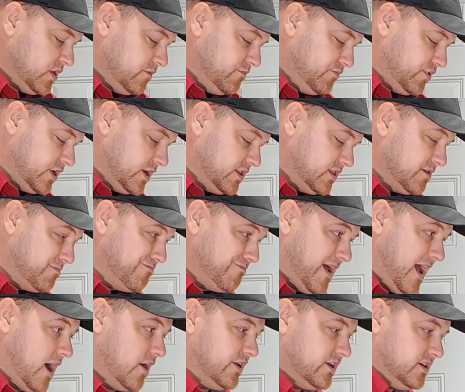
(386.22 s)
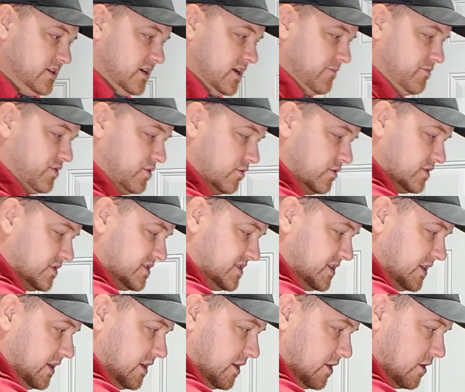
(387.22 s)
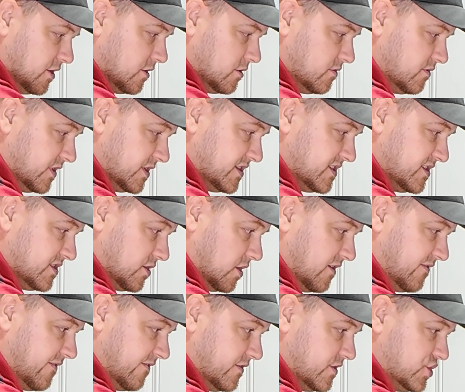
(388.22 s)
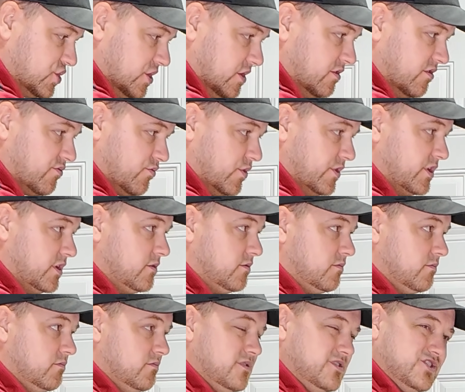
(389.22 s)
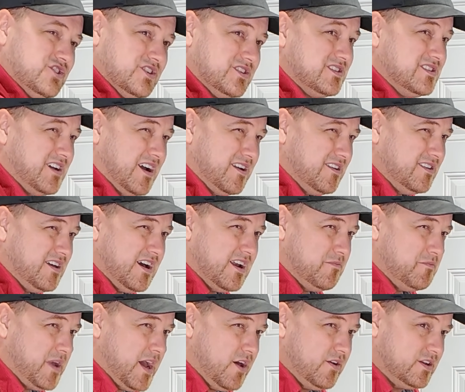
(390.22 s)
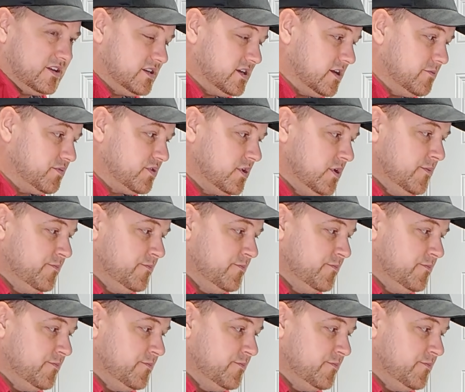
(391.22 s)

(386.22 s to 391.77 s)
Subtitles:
But the mounting depth, you can see here, this is off of a Gen 3, just not a lot of mounting depth.